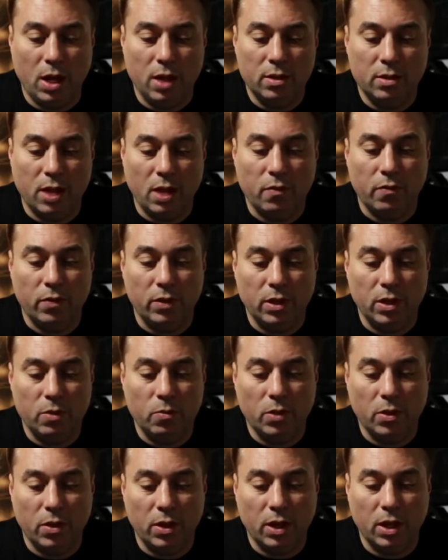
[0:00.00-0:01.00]
definitely
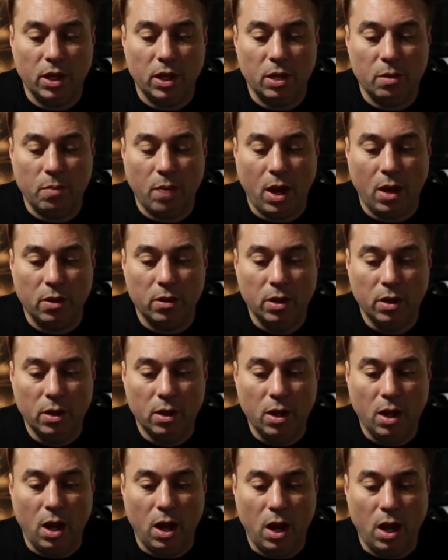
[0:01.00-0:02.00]
we're thinking about
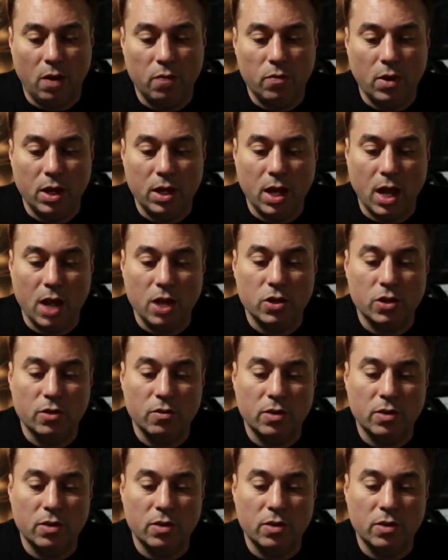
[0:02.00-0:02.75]
radiation